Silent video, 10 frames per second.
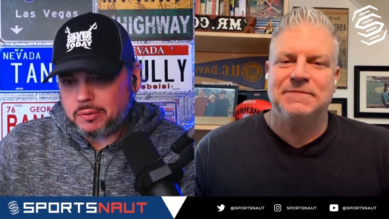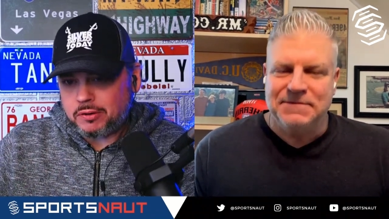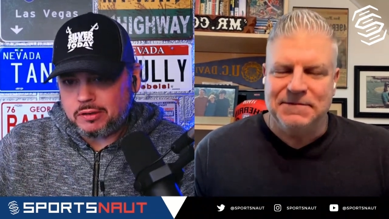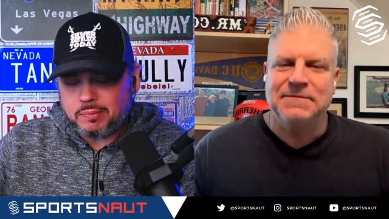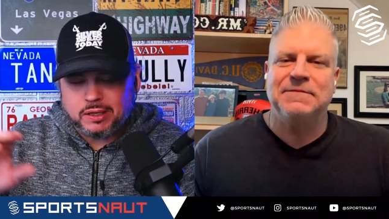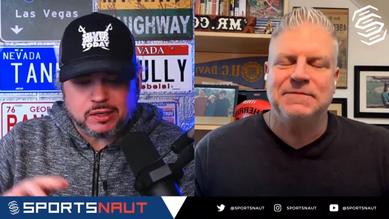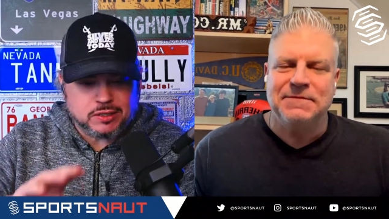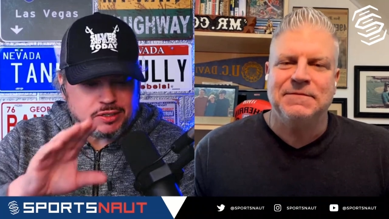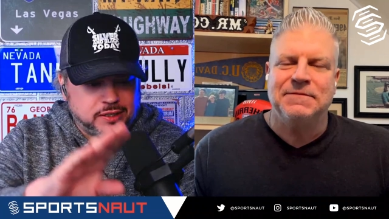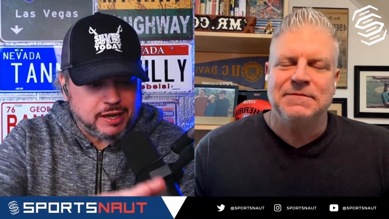Speaker 1: Purdy because
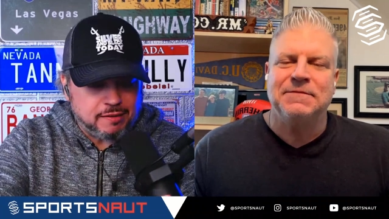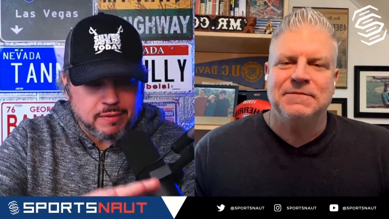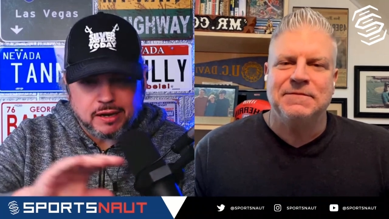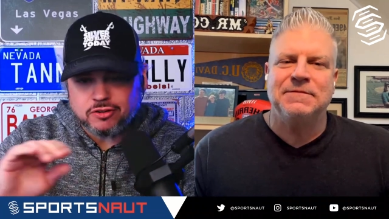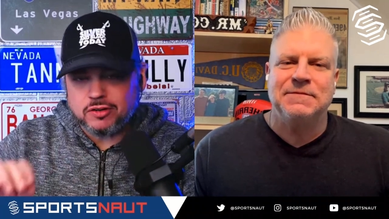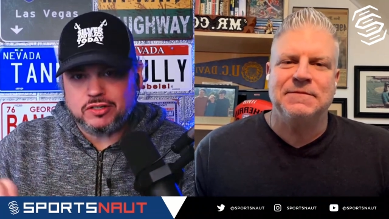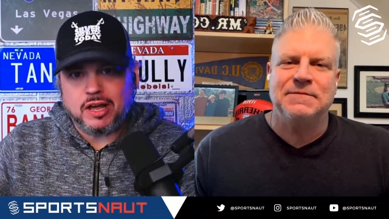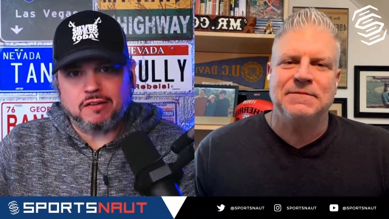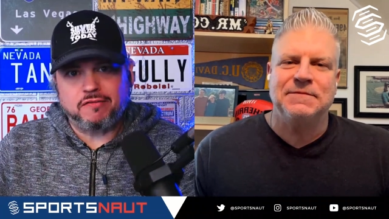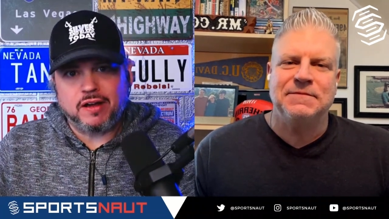he's a game manager is
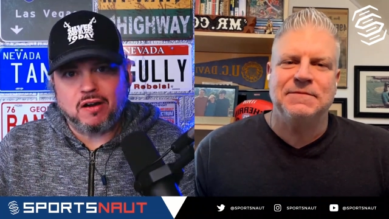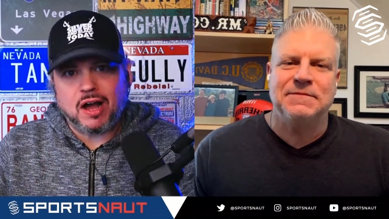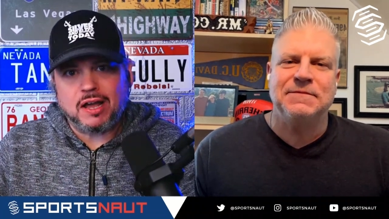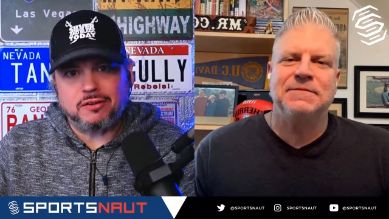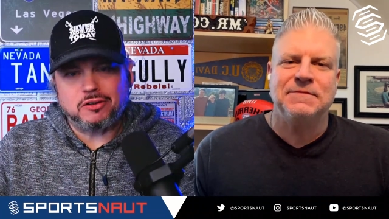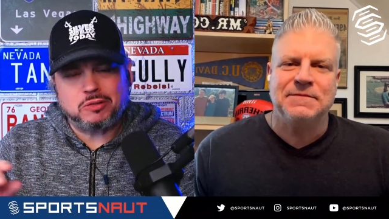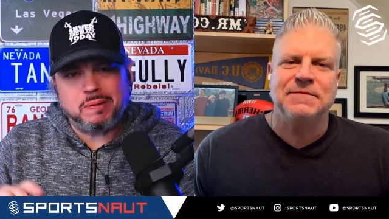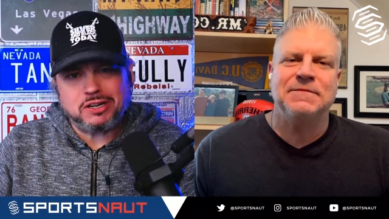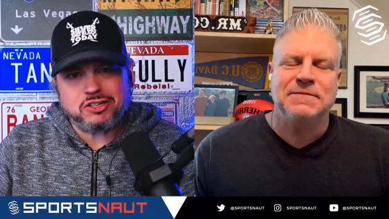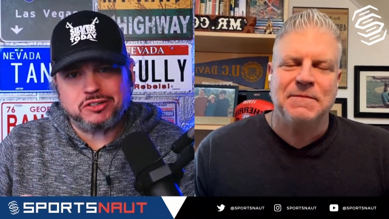not fair either,
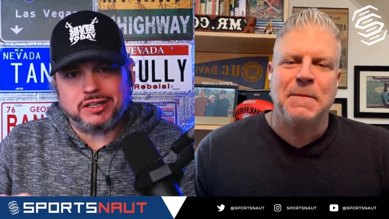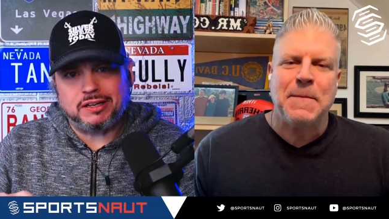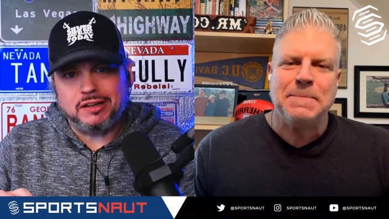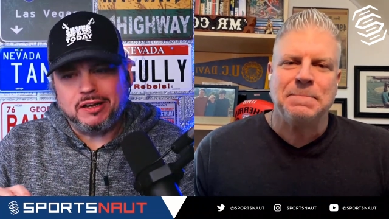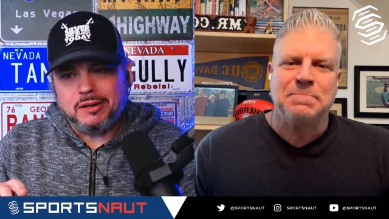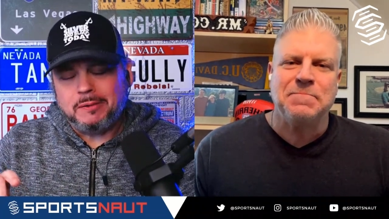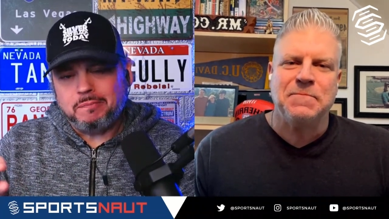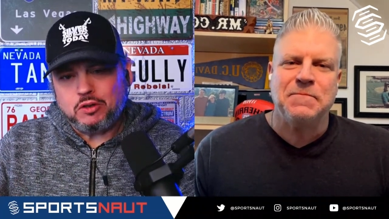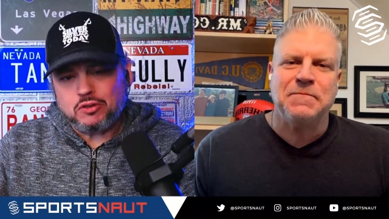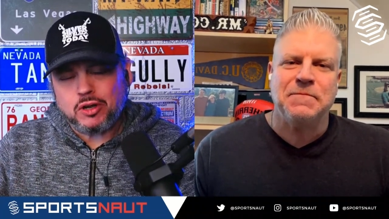especially
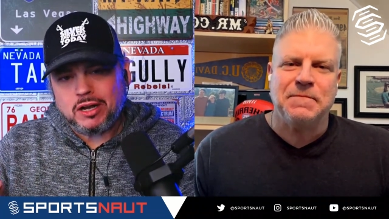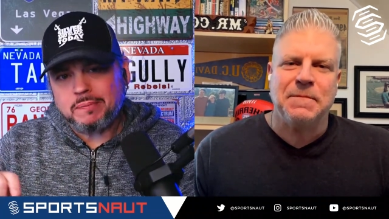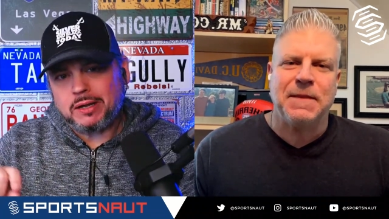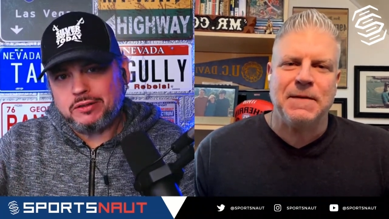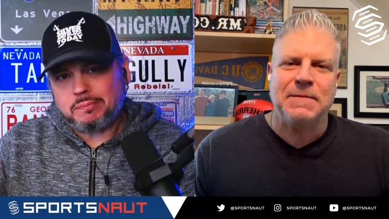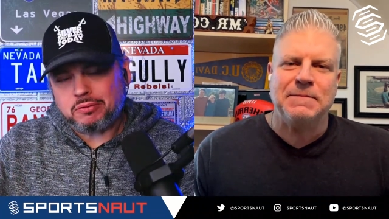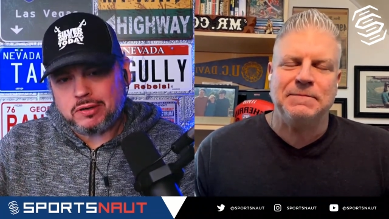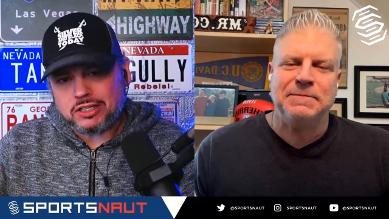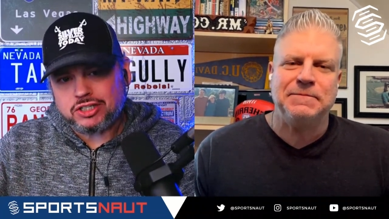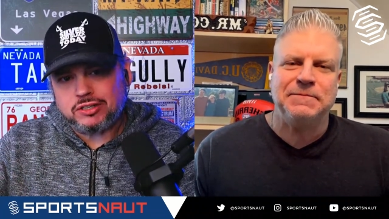you talk about the
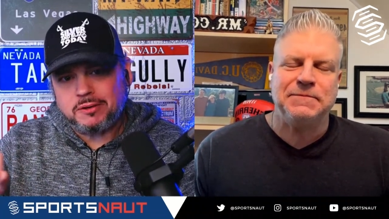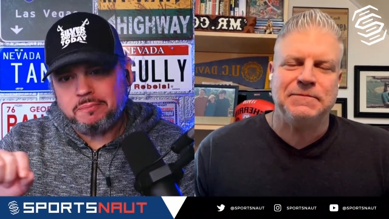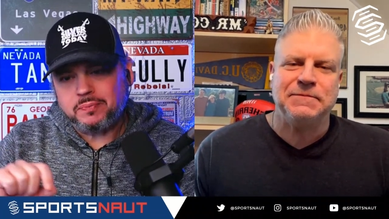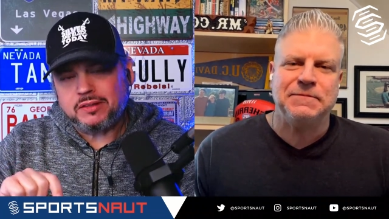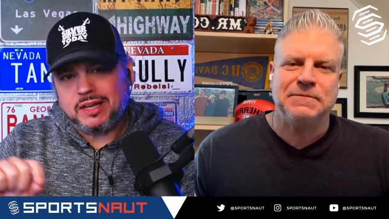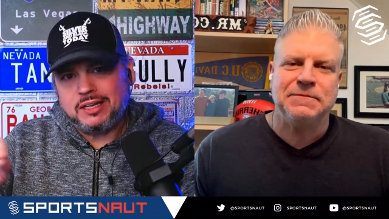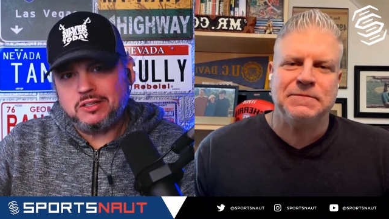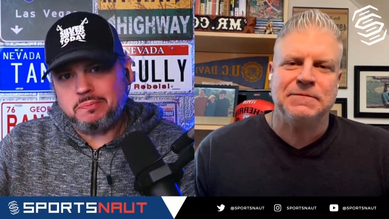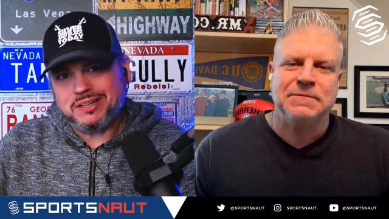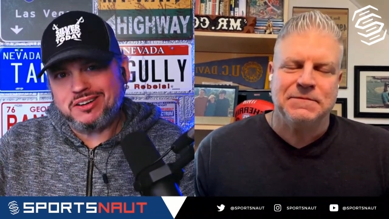pressure that he's
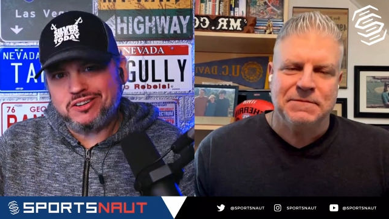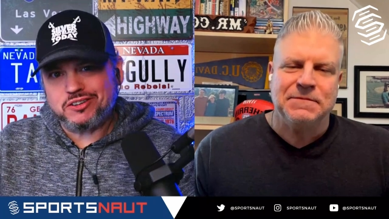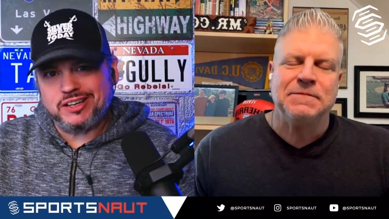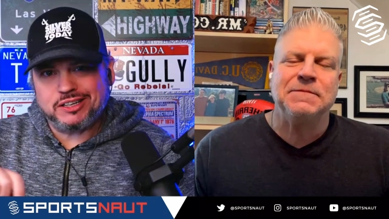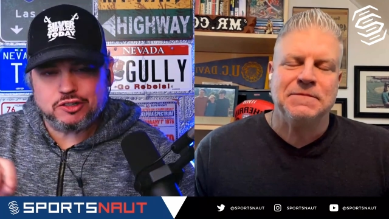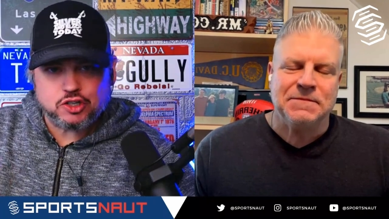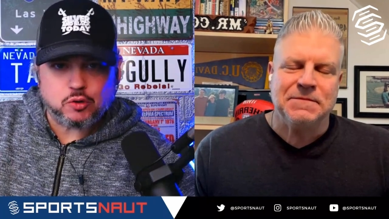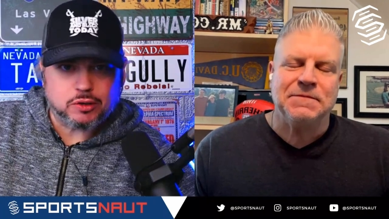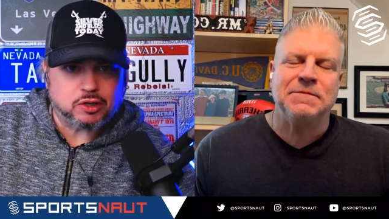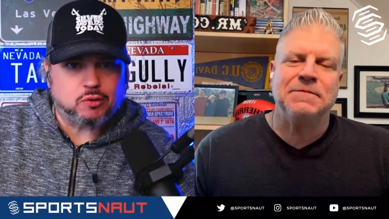been under in his
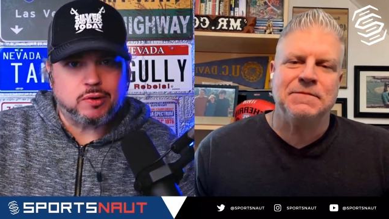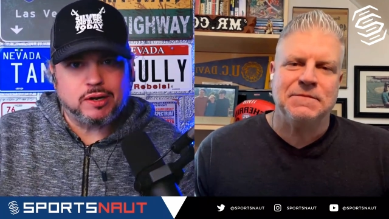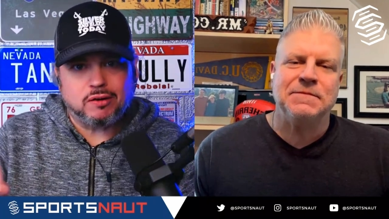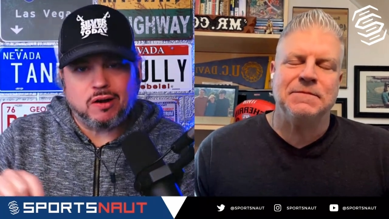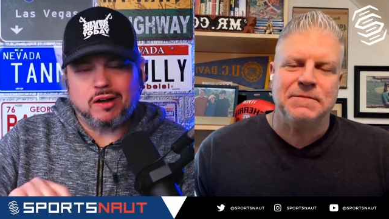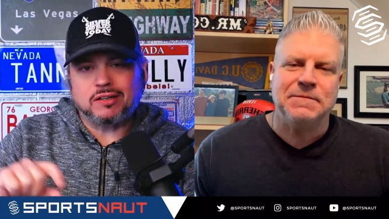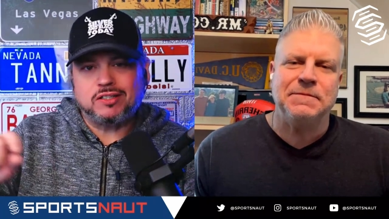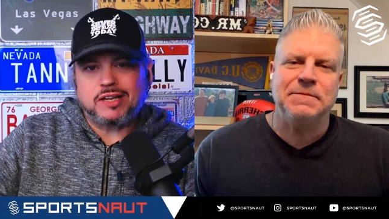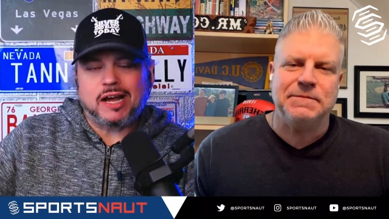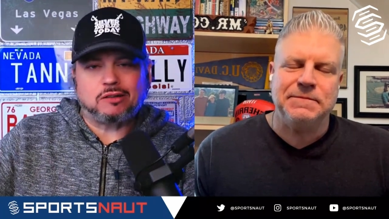short career on a
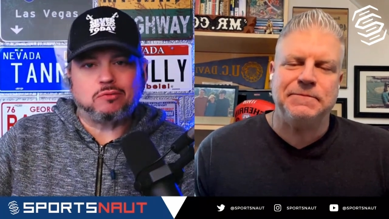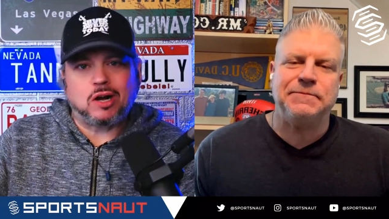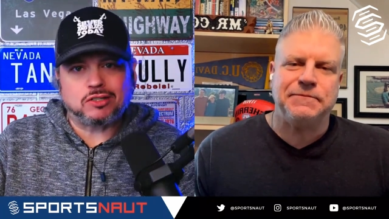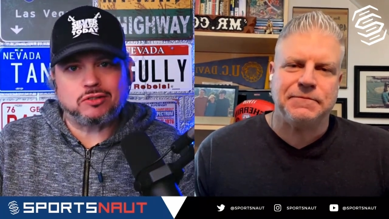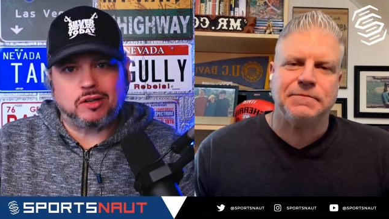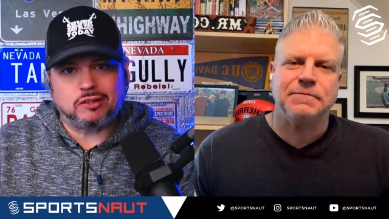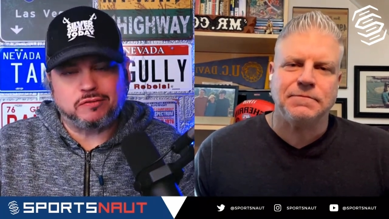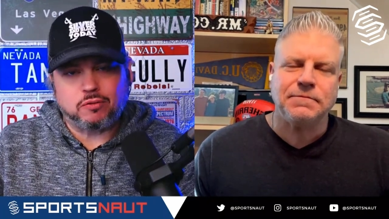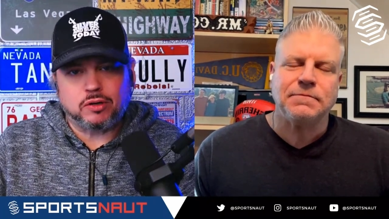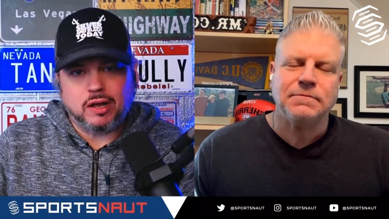stacked roster like the
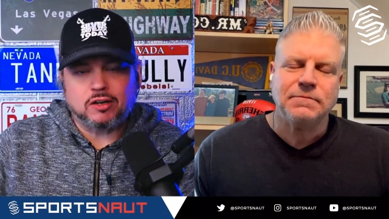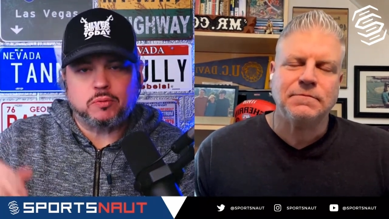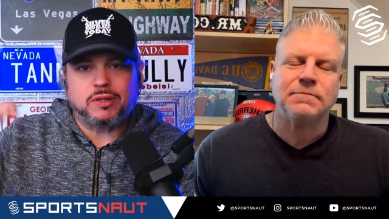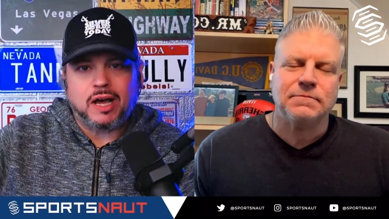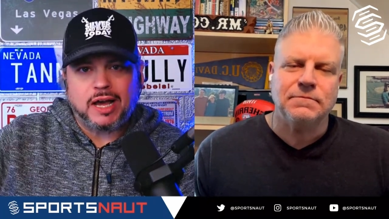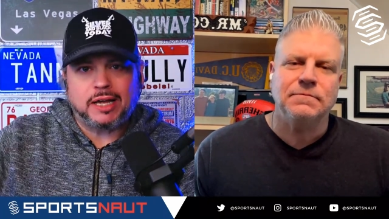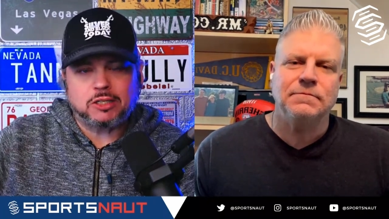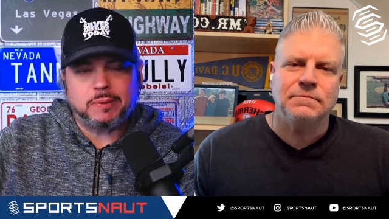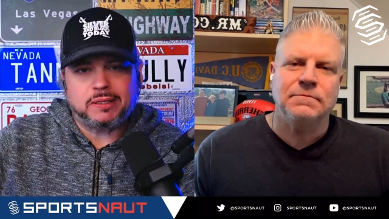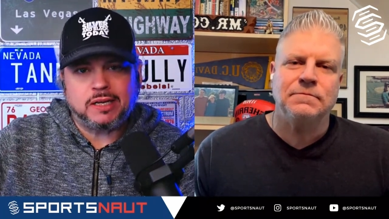49ers with the high
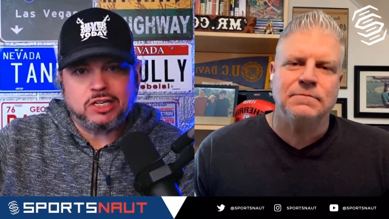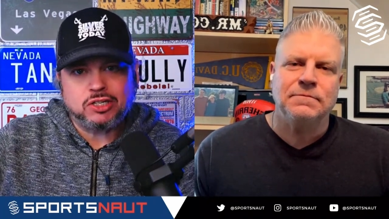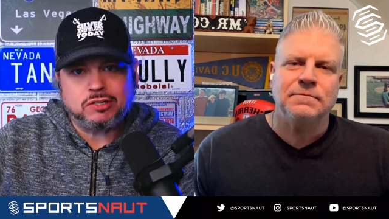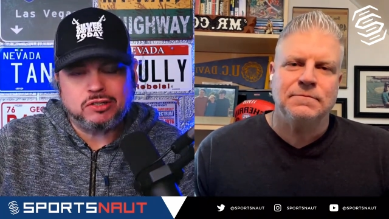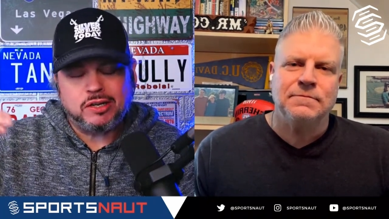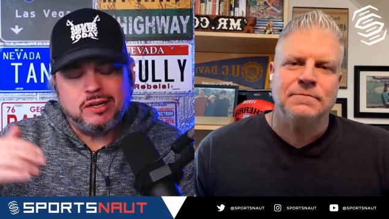expectations.